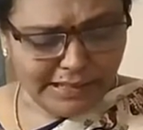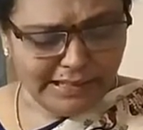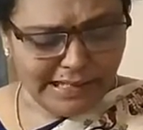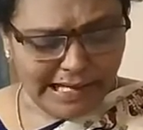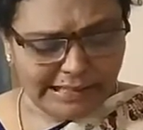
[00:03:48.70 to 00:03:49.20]

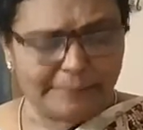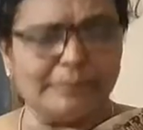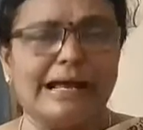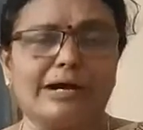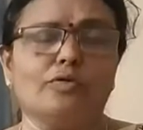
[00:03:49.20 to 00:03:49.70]
An
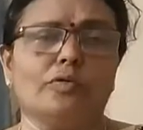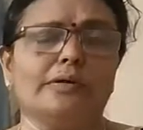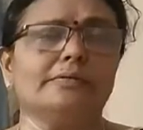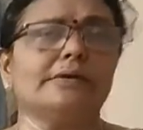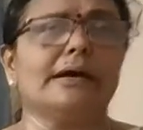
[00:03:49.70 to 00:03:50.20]

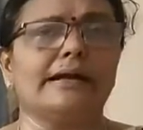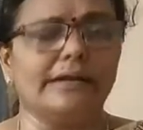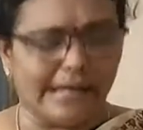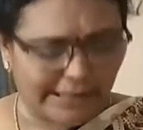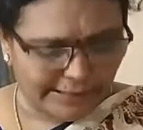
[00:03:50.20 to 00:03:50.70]
archipelago. An
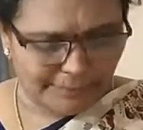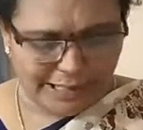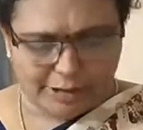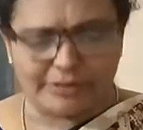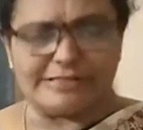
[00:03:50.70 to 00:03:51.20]

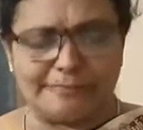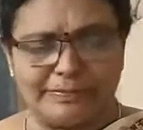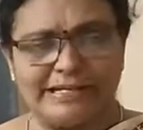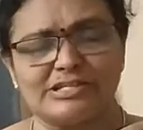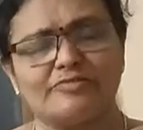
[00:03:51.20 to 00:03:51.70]
archipelago is a
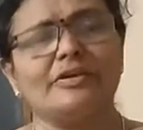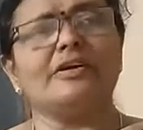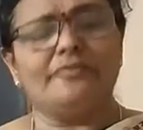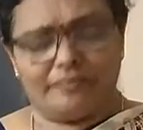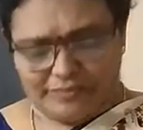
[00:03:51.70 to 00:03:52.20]
place
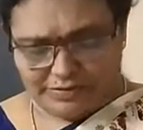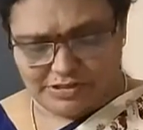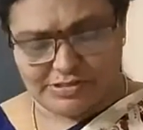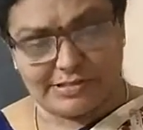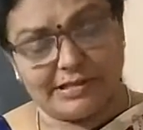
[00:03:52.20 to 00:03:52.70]
which
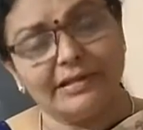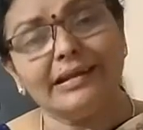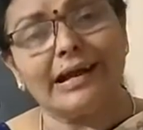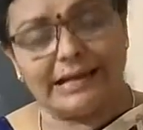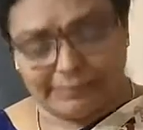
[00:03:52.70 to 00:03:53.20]
is in
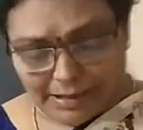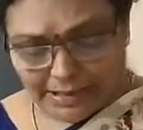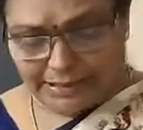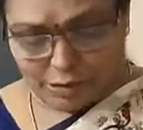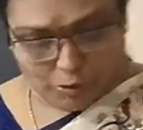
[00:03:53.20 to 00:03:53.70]

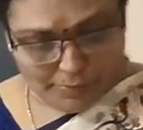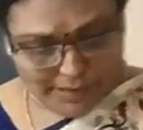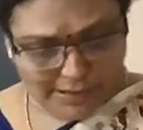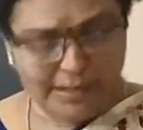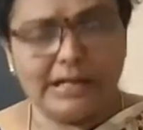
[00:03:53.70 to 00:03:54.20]
Andaman and
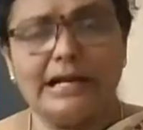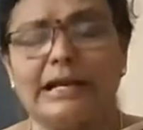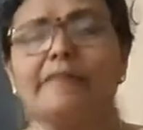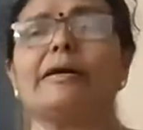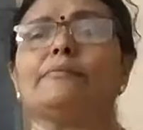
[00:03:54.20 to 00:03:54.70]
Nicobar.
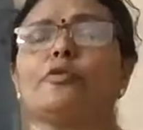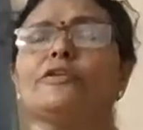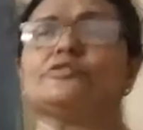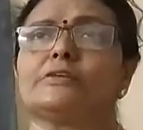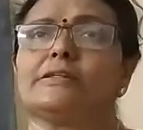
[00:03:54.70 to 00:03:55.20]
Now I am going
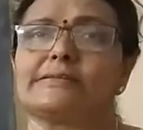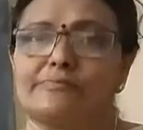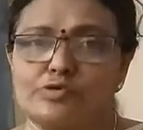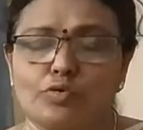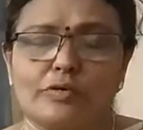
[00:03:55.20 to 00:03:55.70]
to tell some
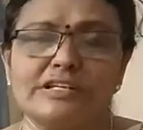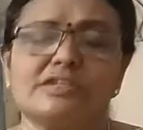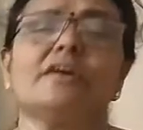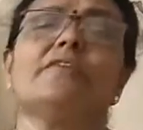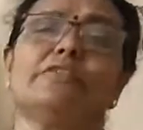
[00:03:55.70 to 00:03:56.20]

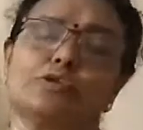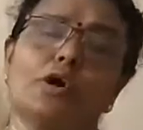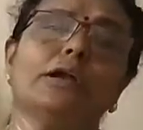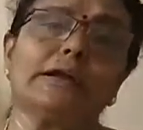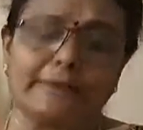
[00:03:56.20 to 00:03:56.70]
stories which
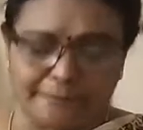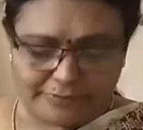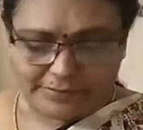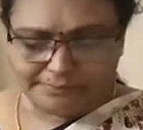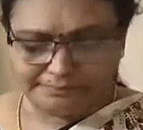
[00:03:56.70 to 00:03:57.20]
all come
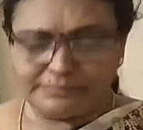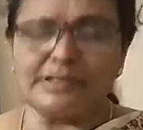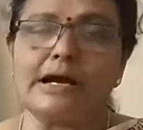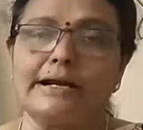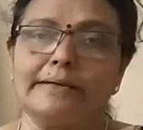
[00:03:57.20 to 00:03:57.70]
from
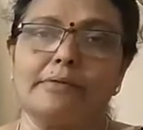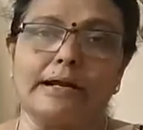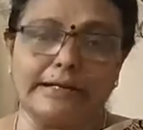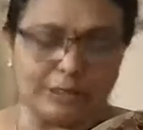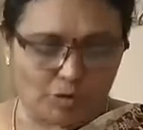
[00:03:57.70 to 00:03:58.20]
Andaman
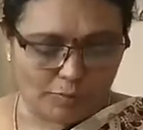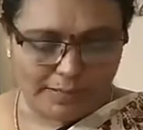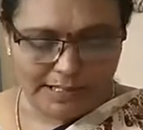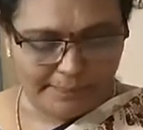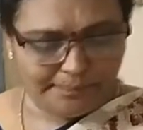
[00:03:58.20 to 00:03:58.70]
and
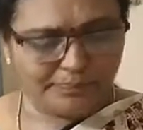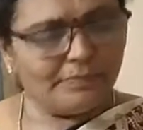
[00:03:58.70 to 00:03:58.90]
Nicobar